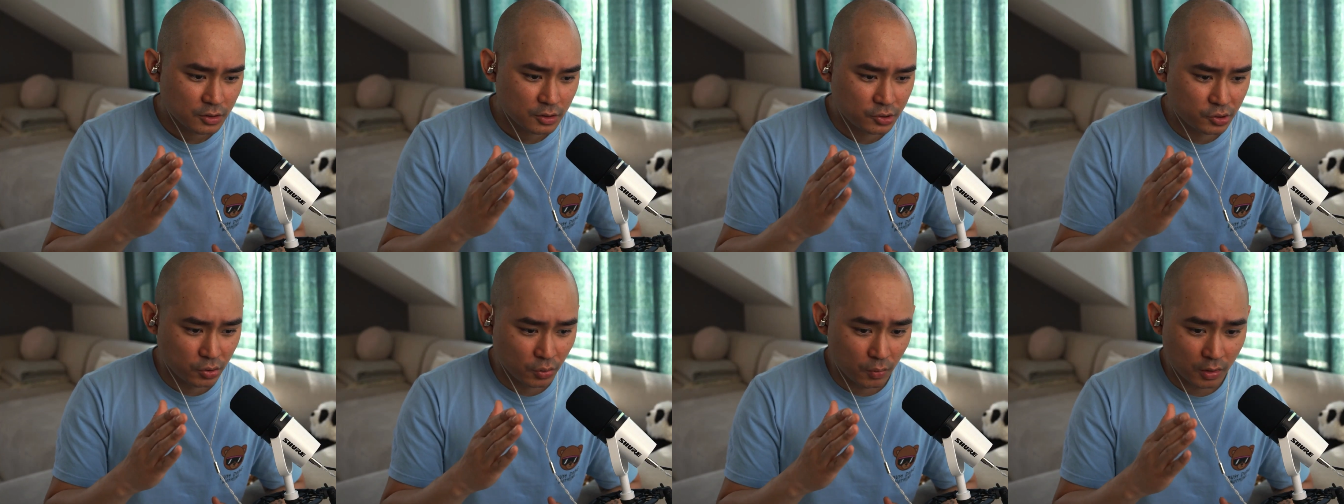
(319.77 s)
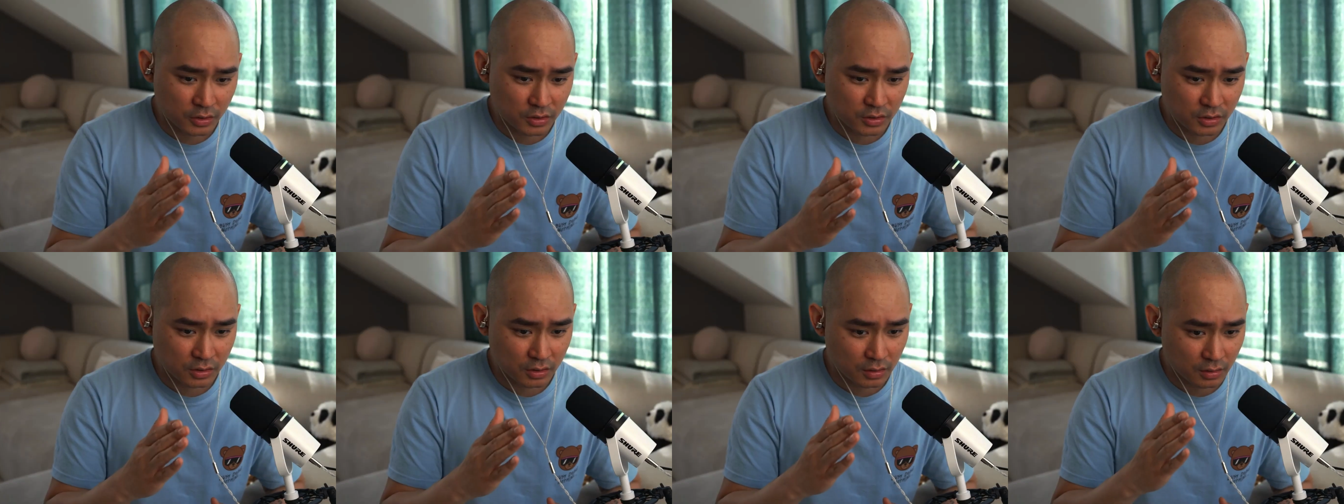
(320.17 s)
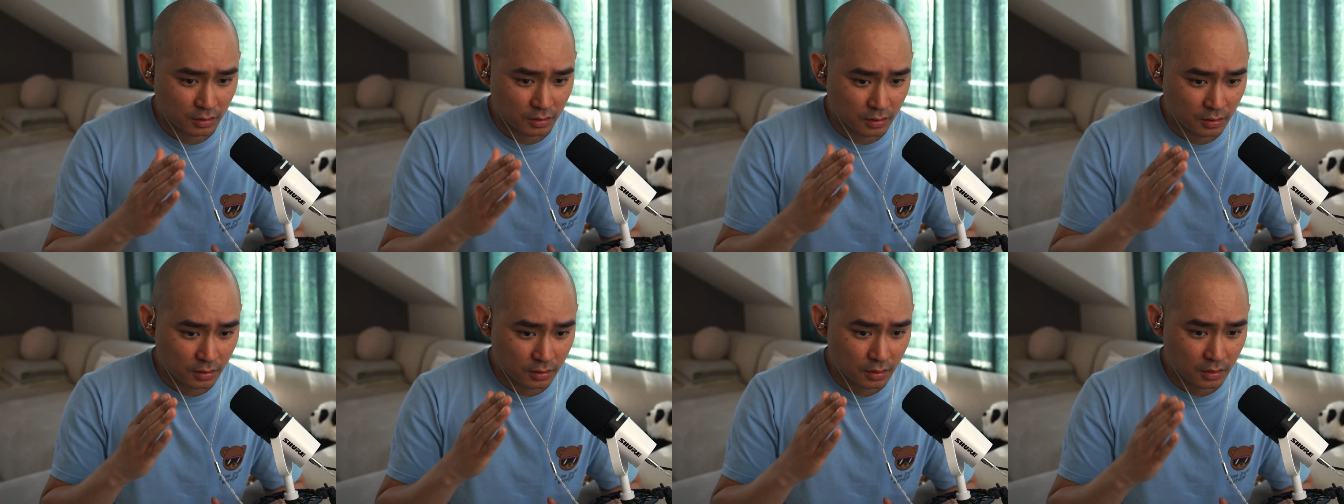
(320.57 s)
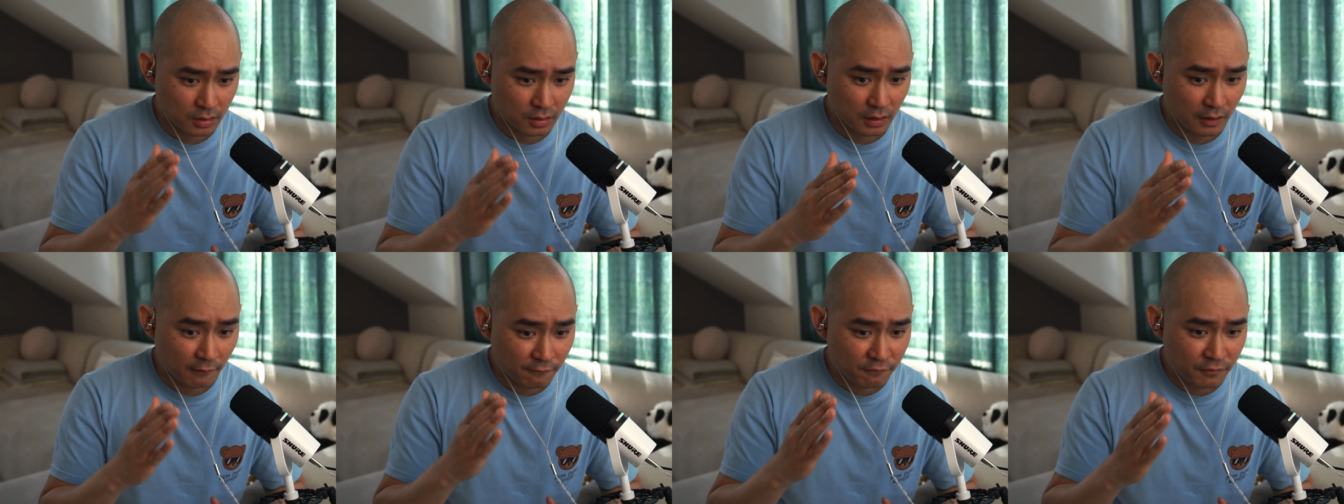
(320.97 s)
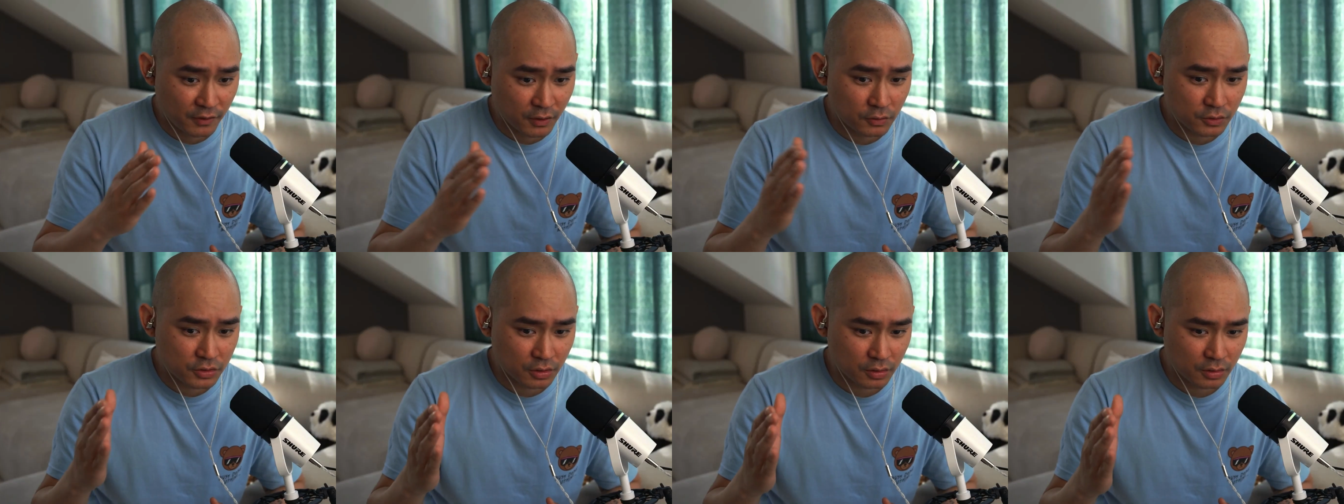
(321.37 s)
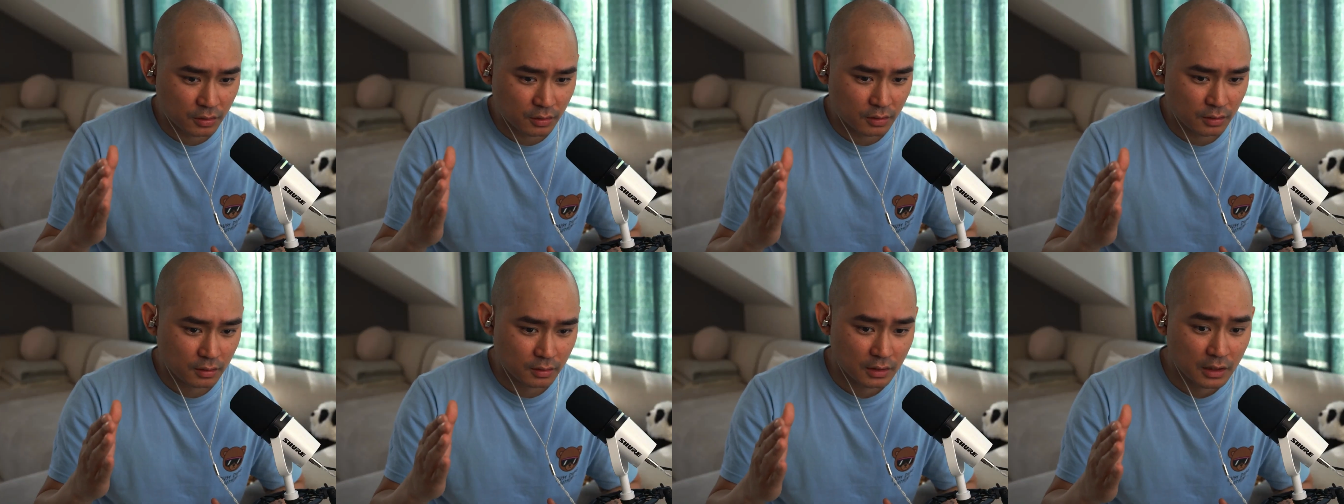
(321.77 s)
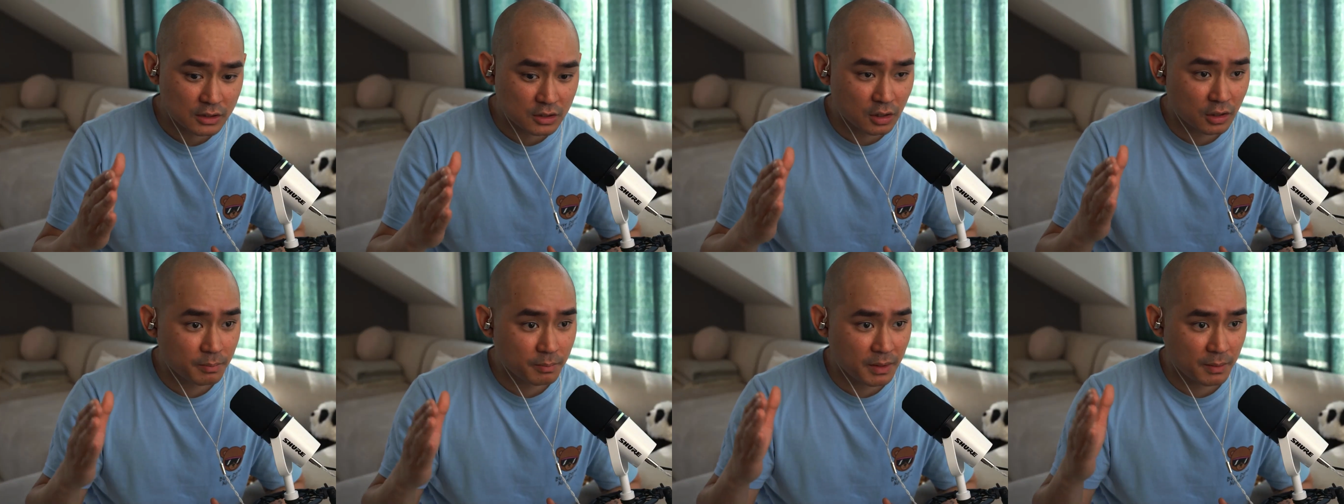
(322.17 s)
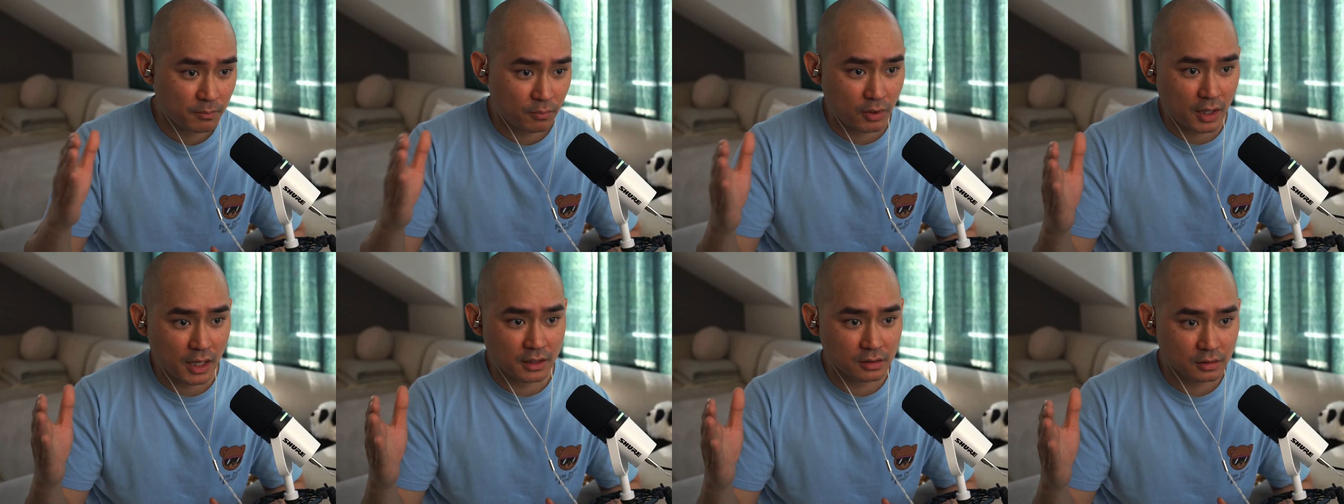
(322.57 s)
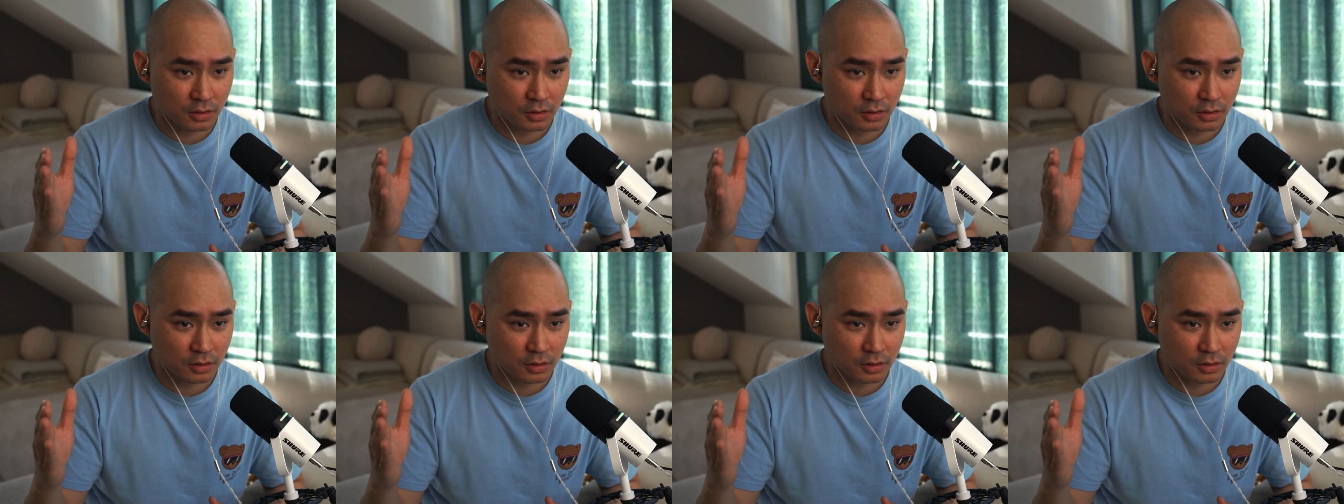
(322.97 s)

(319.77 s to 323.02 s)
towards a future that's going to be brighter,